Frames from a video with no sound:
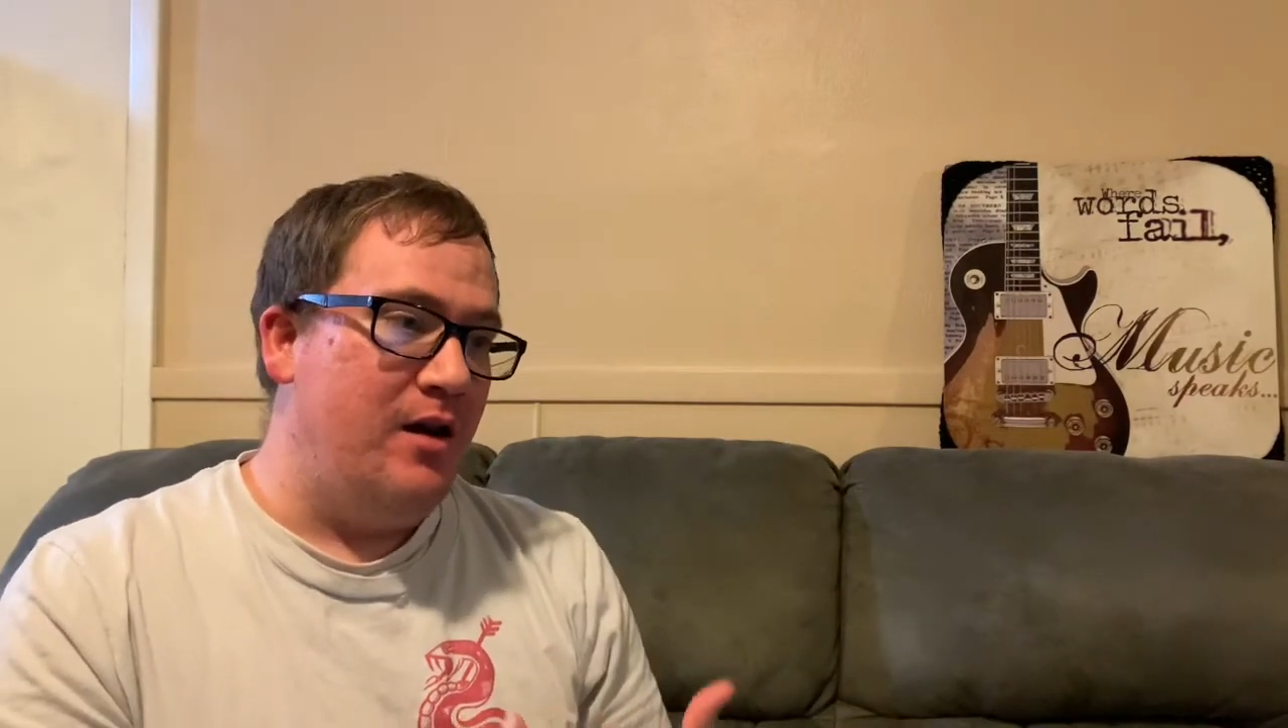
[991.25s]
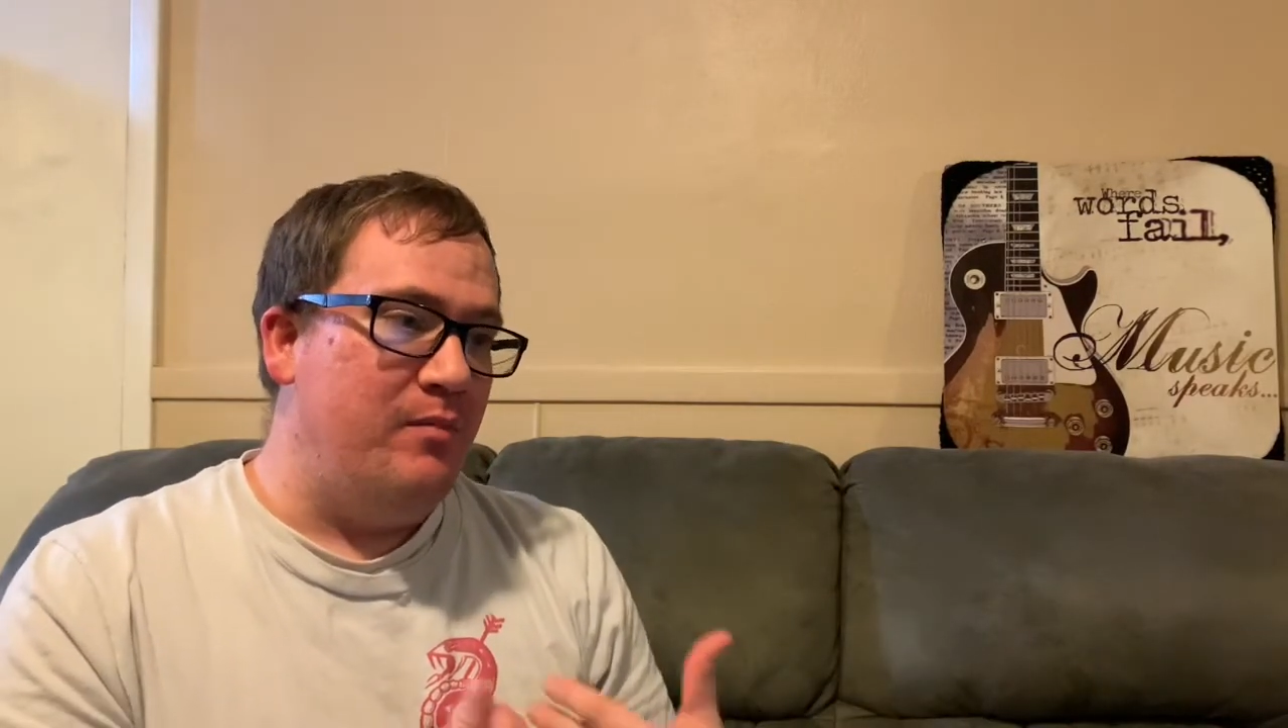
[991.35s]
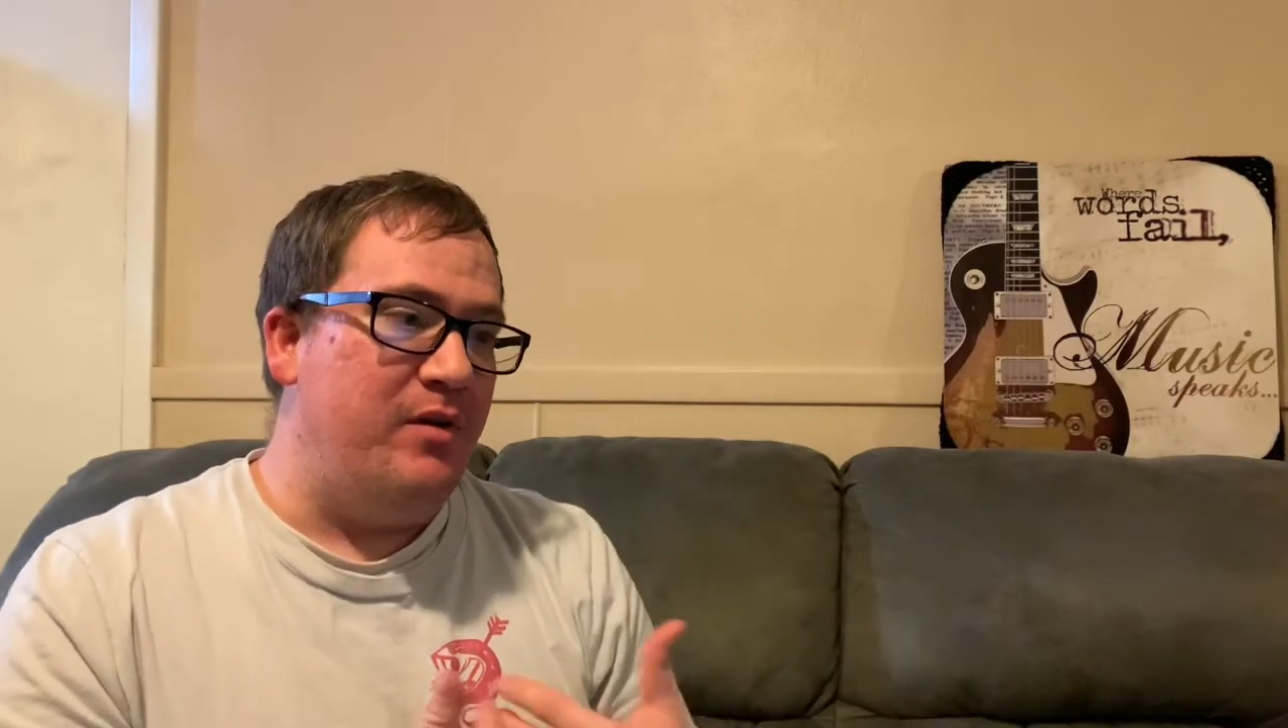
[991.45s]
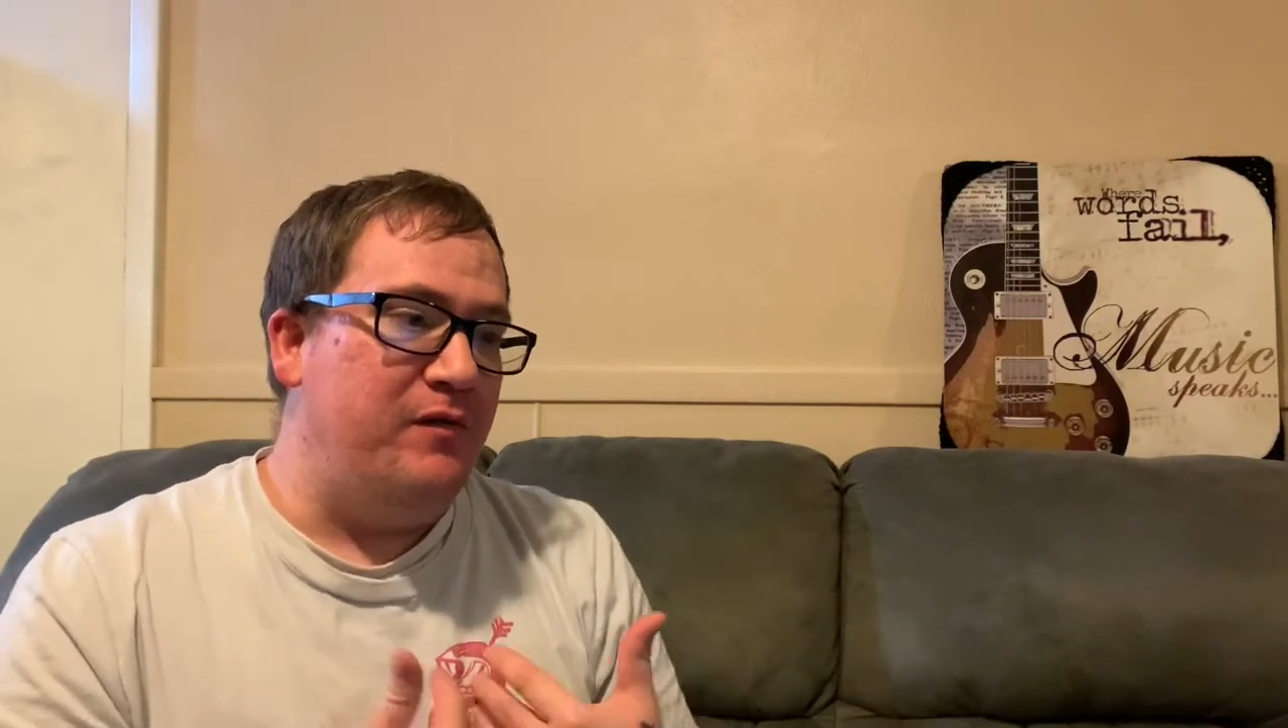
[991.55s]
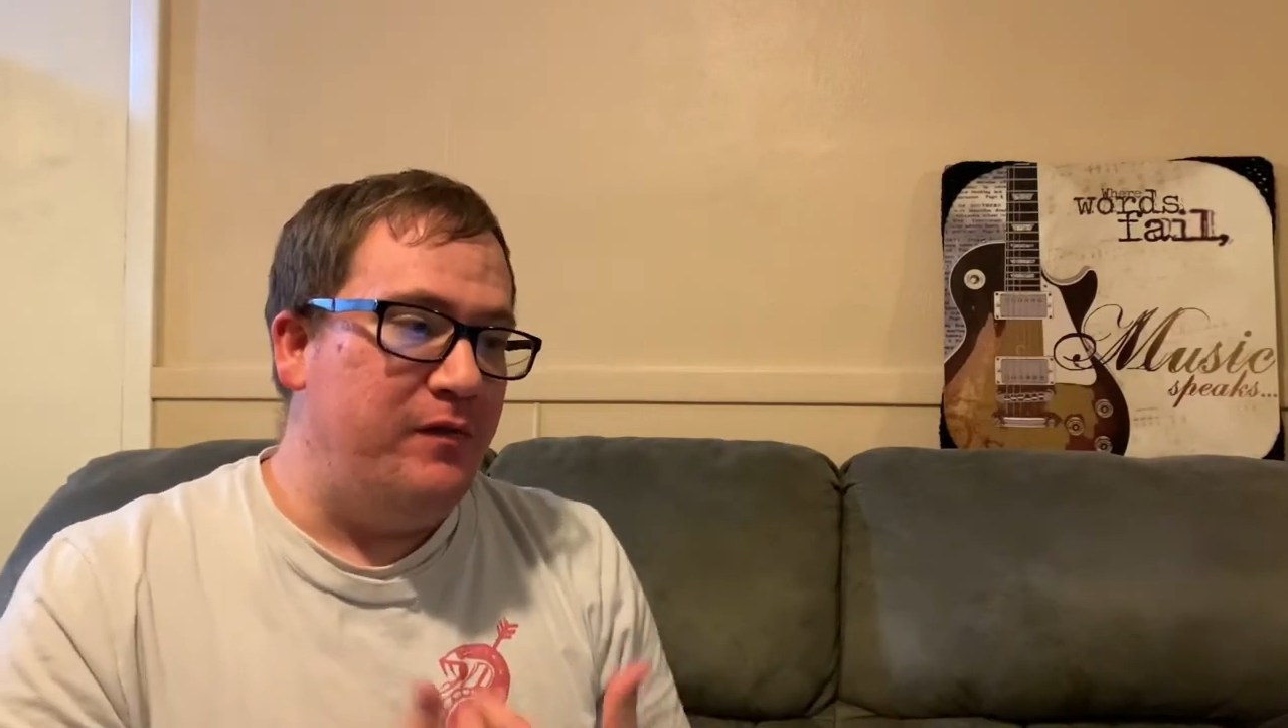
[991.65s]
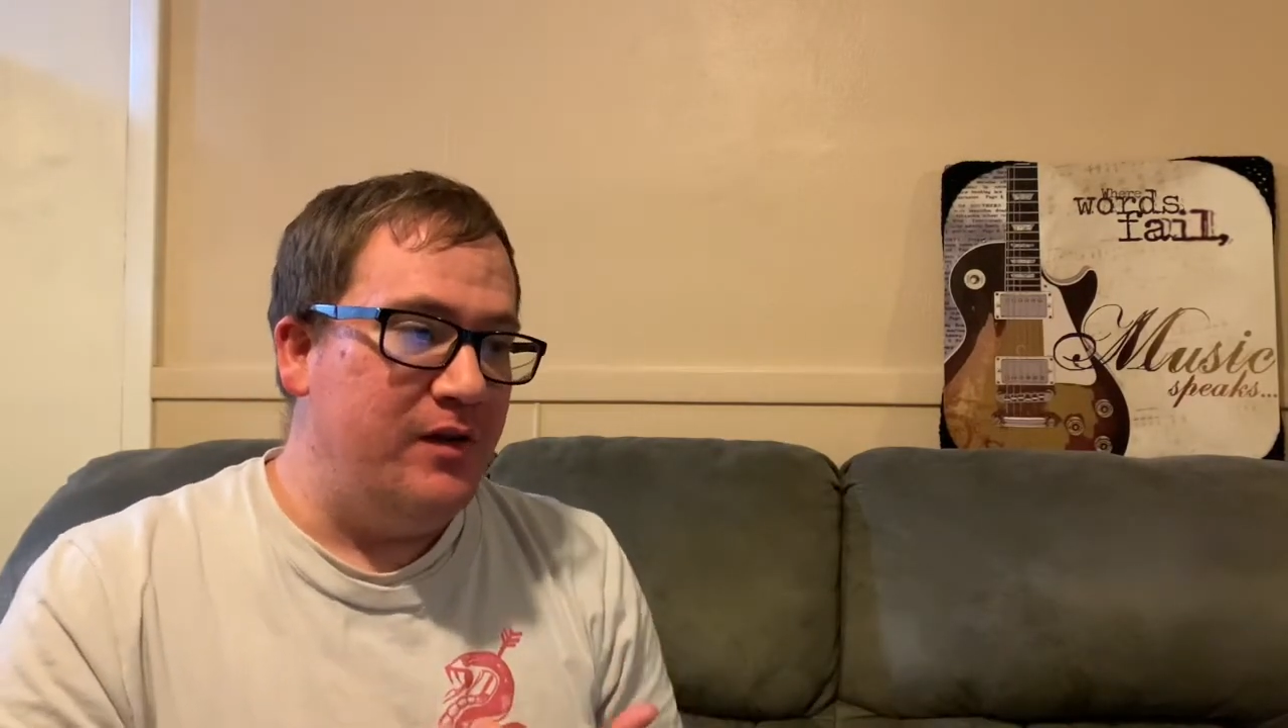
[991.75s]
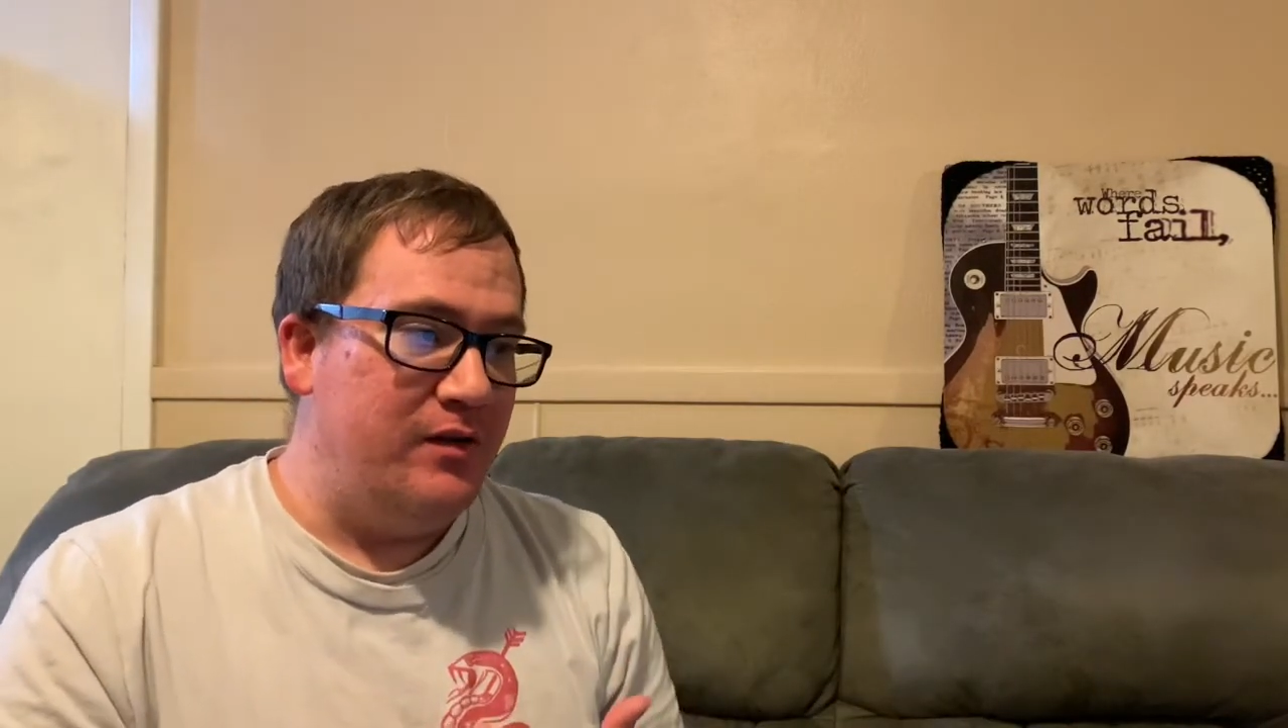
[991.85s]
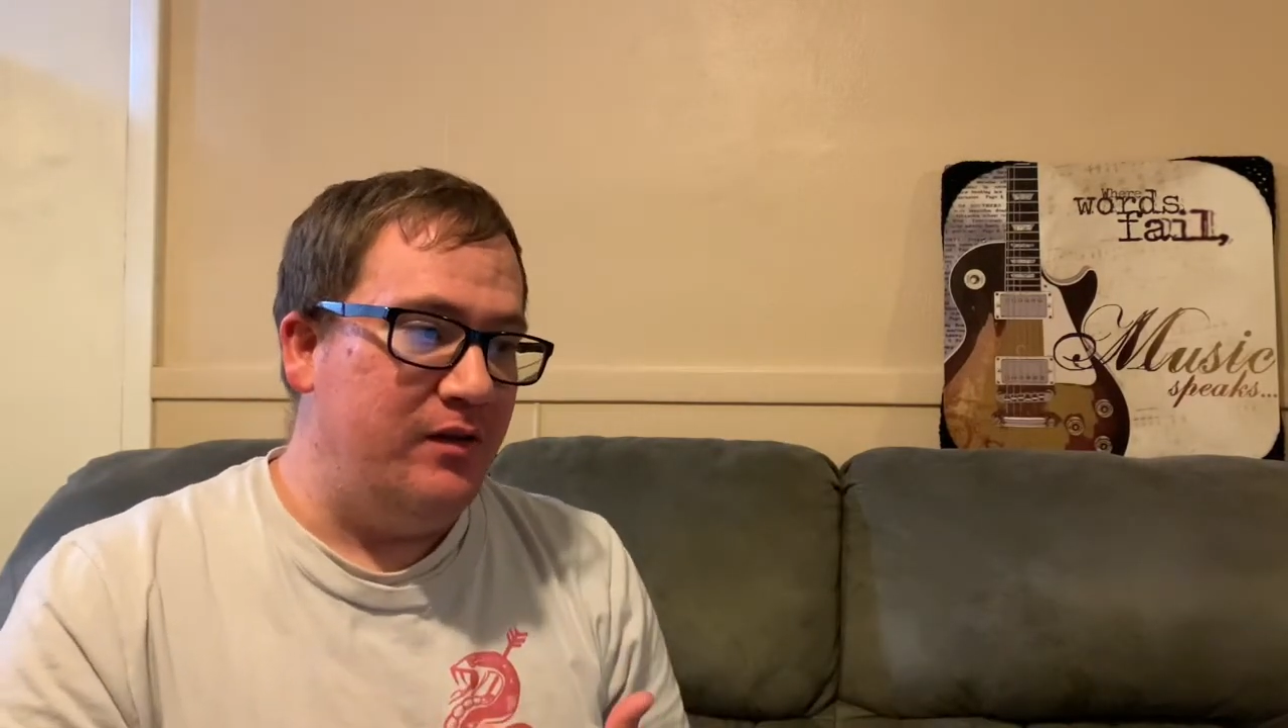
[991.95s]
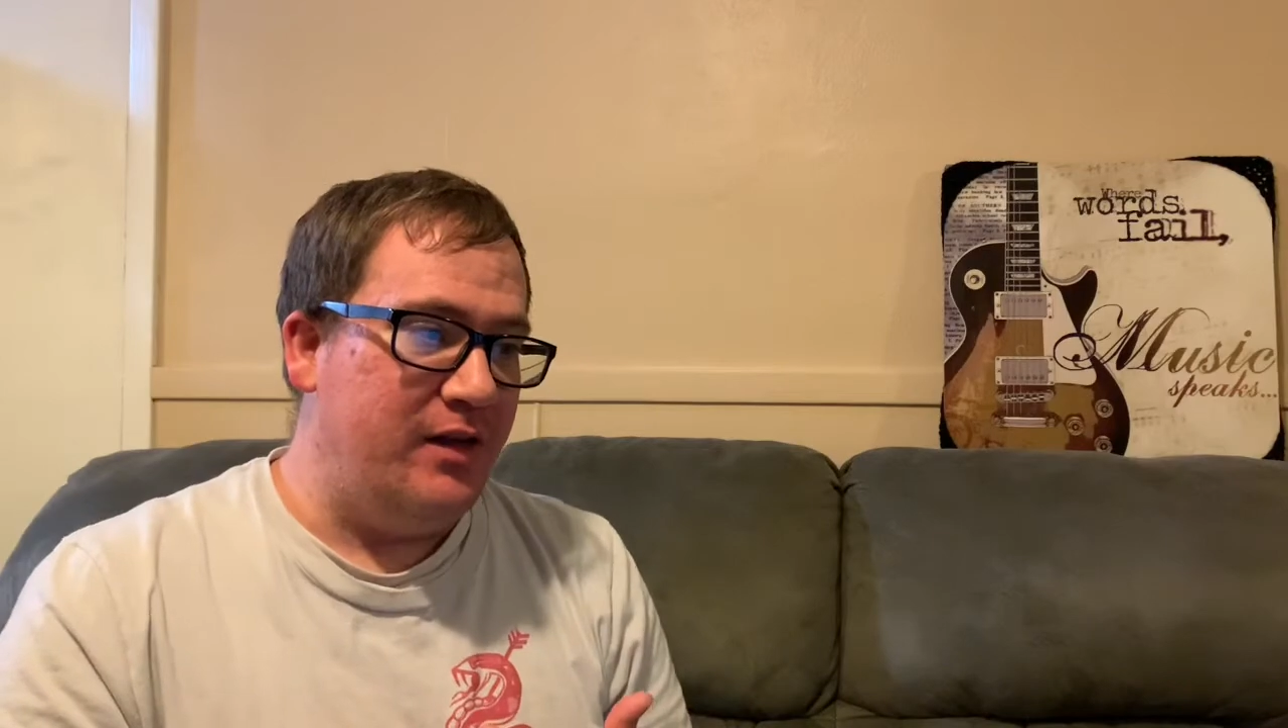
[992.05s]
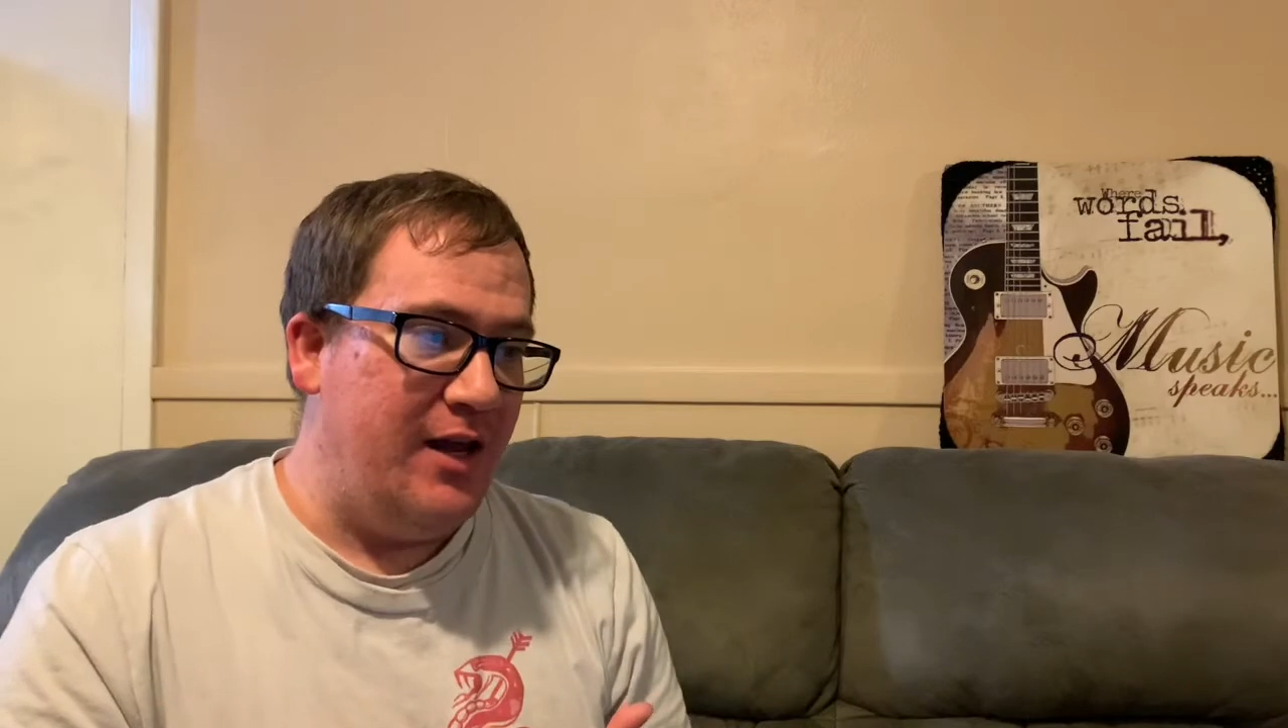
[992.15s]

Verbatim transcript: be filled,